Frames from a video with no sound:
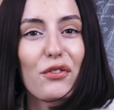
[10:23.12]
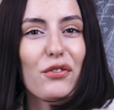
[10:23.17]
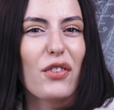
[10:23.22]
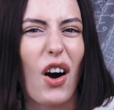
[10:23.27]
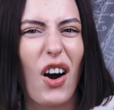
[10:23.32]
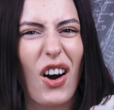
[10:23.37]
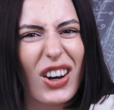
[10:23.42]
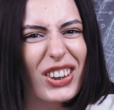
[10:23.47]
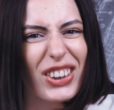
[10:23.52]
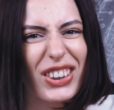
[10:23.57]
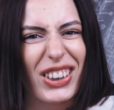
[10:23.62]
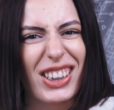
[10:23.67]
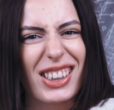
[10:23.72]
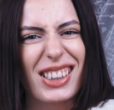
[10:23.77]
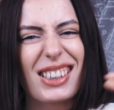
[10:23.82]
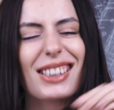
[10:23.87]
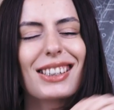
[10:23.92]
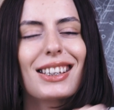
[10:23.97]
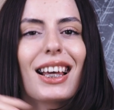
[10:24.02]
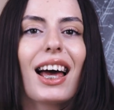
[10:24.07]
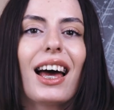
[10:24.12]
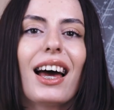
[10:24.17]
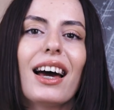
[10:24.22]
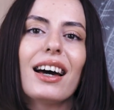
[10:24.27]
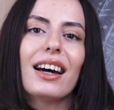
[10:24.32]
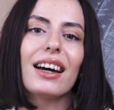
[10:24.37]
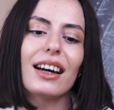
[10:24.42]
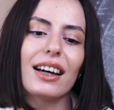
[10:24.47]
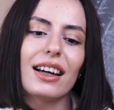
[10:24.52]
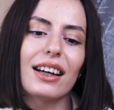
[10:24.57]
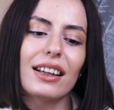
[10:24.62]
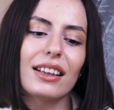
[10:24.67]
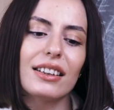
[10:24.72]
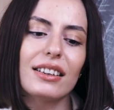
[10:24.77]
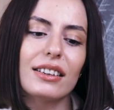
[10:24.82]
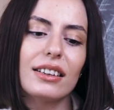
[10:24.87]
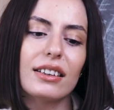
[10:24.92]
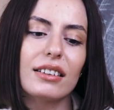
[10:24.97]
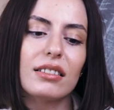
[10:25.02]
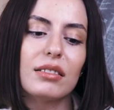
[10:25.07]
focused,
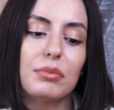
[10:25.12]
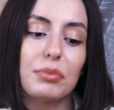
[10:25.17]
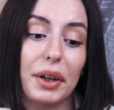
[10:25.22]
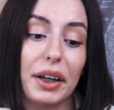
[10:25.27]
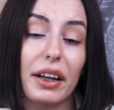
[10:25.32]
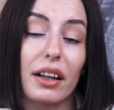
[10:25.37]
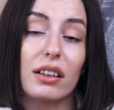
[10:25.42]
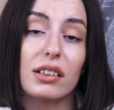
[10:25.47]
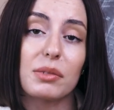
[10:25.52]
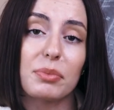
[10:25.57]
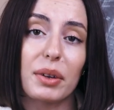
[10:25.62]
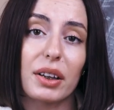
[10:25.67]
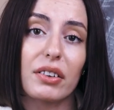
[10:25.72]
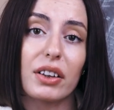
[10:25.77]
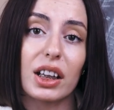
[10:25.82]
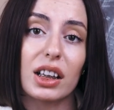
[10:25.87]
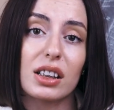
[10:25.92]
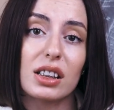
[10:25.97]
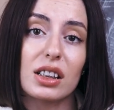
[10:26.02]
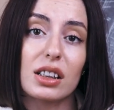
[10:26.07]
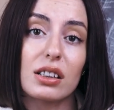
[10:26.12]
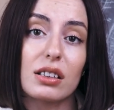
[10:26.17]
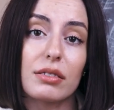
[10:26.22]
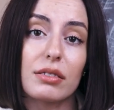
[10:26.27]
and pretty experienced.